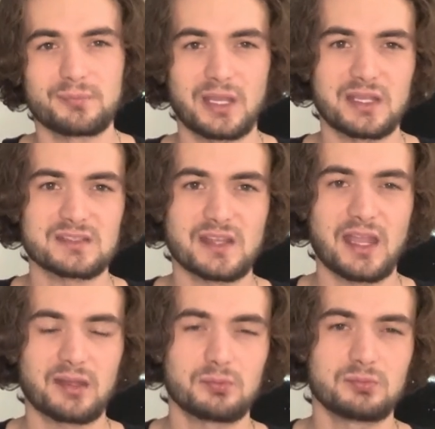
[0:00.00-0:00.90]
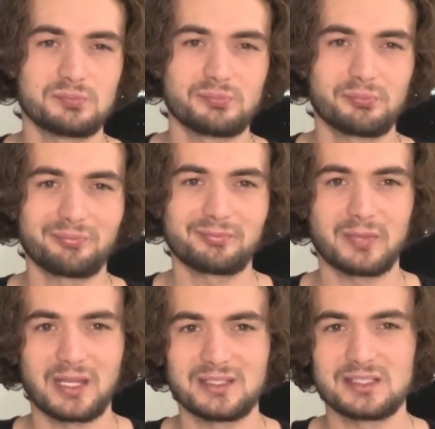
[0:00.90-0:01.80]
His dad
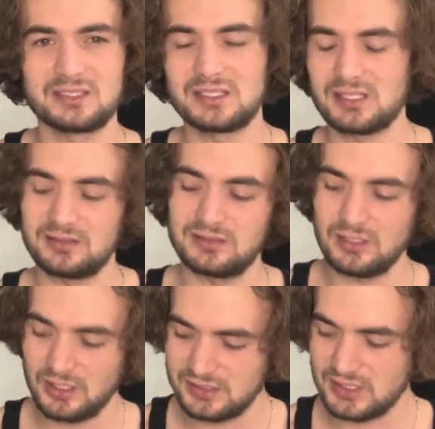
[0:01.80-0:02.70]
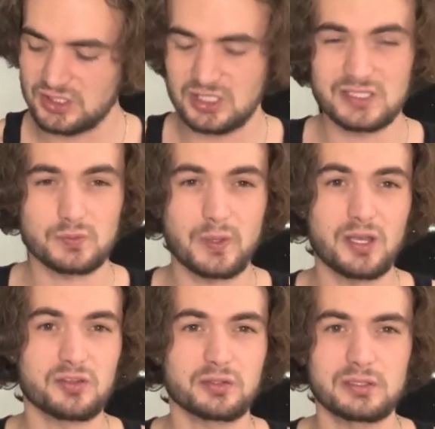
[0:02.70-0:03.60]
had an addiction as
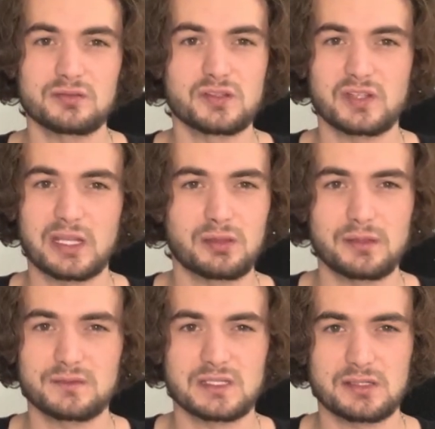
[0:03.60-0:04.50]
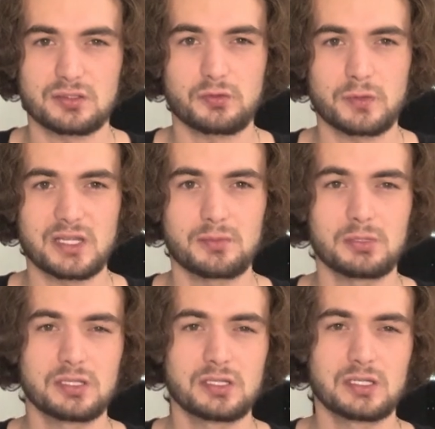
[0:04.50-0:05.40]
well, so he'd just like leave us at the crib.
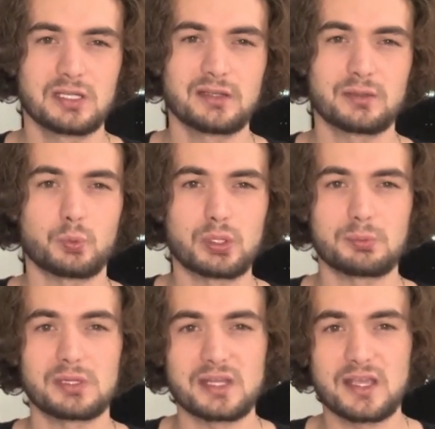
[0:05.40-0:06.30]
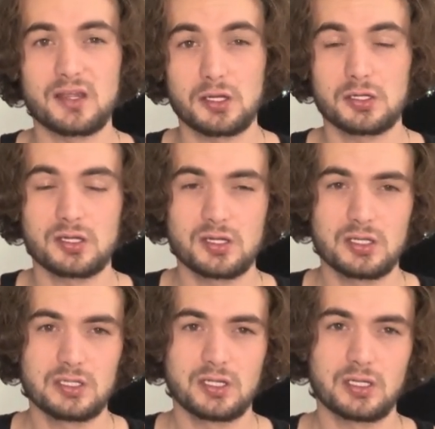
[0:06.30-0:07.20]
We'd be there.
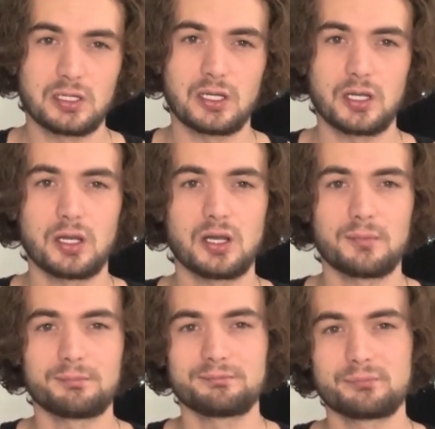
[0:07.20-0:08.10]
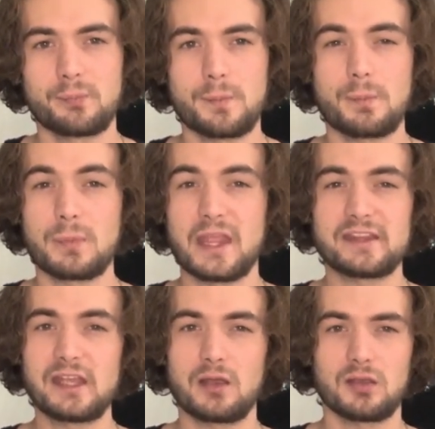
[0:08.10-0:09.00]
And
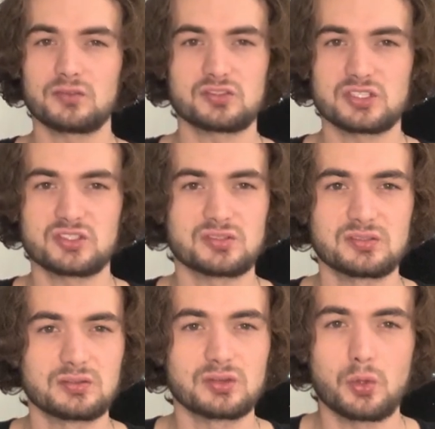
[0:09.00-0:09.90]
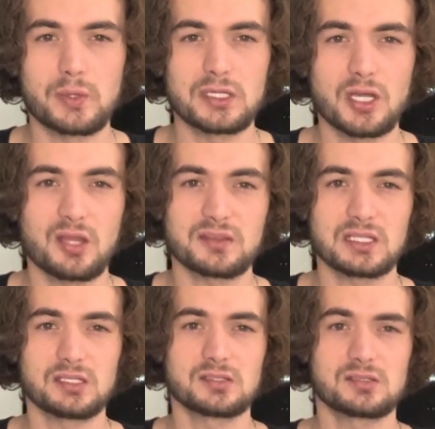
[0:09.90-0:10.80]
yeah, I was just doing
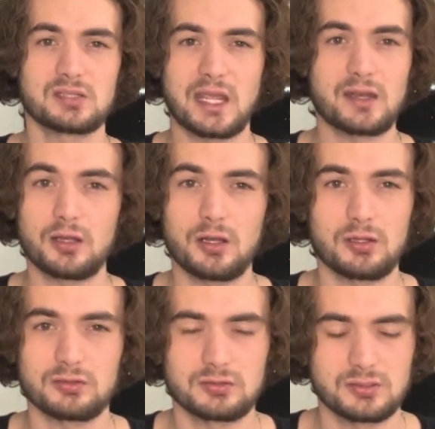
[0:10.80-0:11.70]
nothing at all.